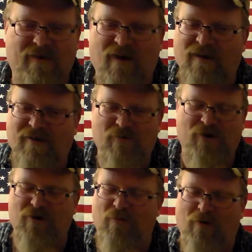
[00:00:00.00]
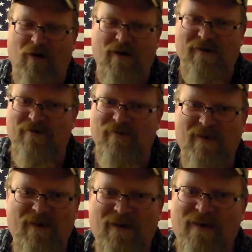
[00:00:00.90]
It's awesome. Super awesome.
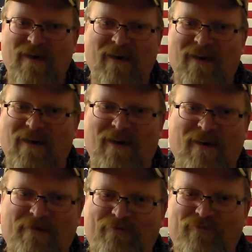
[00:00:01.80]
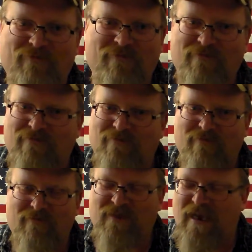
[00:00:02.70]
I
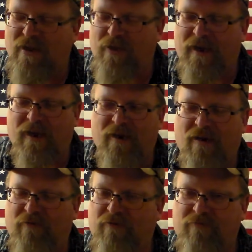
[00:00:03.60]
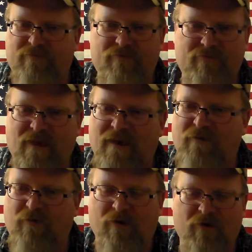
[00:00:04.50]
can't thank you enough,
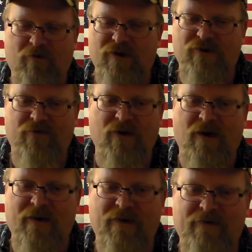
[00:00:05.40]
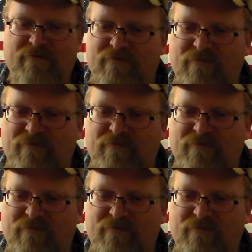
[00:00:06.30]
Ed, for what you've done, and